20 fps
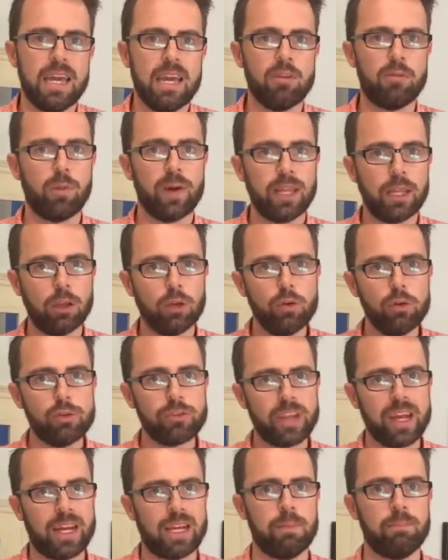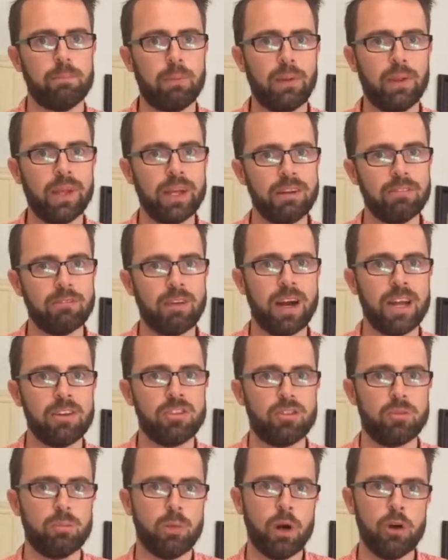if we lose our complete
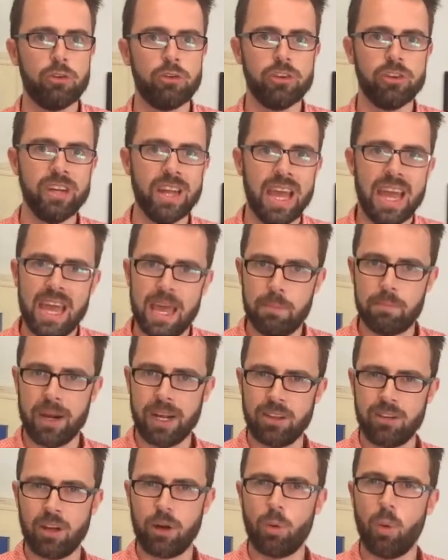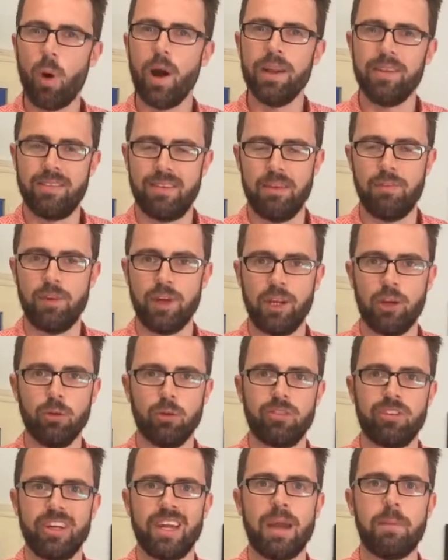range of motion, it makes it quite
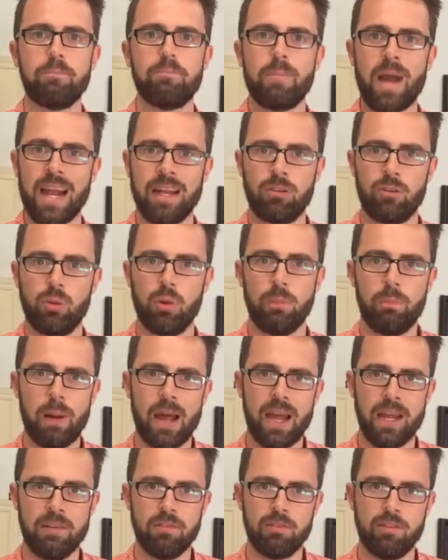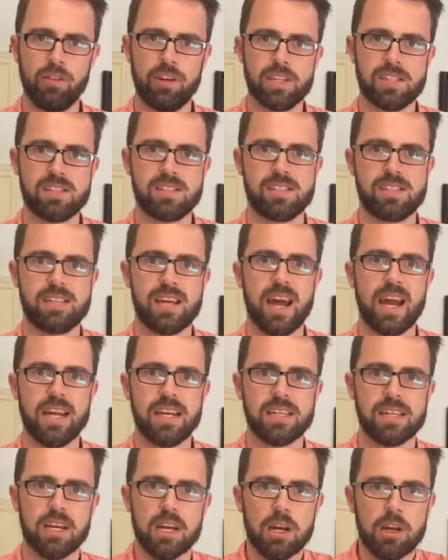difficult to get back to a pain-free
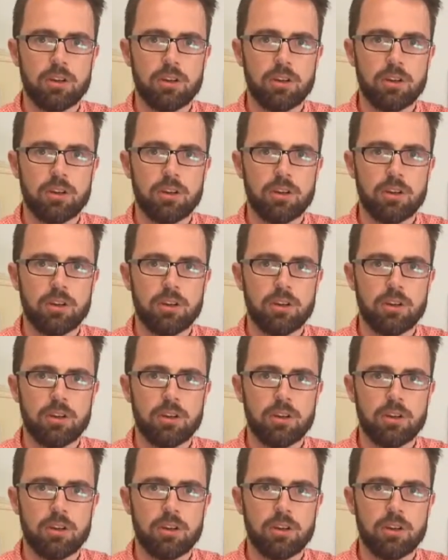state.